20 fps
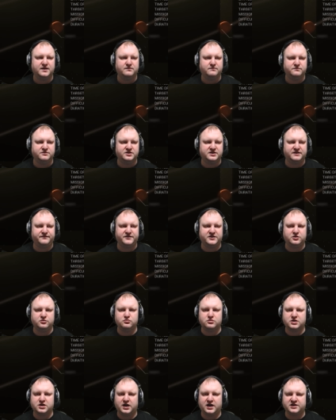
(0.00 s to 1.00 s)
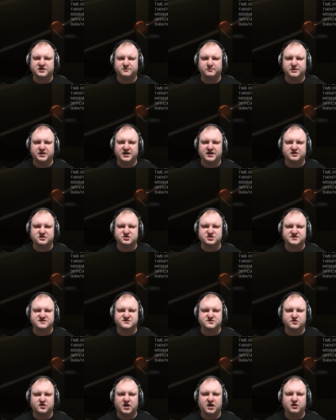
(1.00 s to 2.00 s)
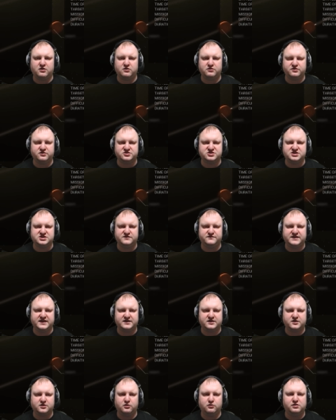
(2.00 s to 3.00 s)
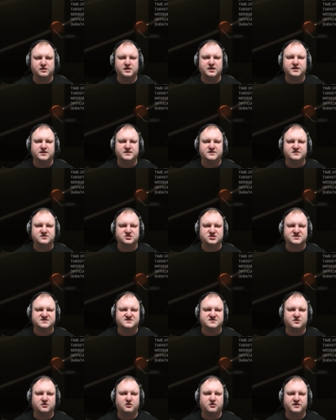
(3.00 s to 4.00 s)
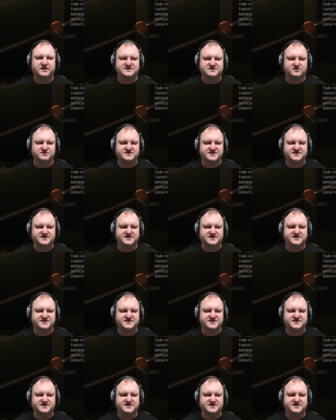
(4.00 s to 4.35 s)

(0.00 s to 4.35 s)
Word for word: We are giving you carte blanche as to how you achieve that goal, just so long as you're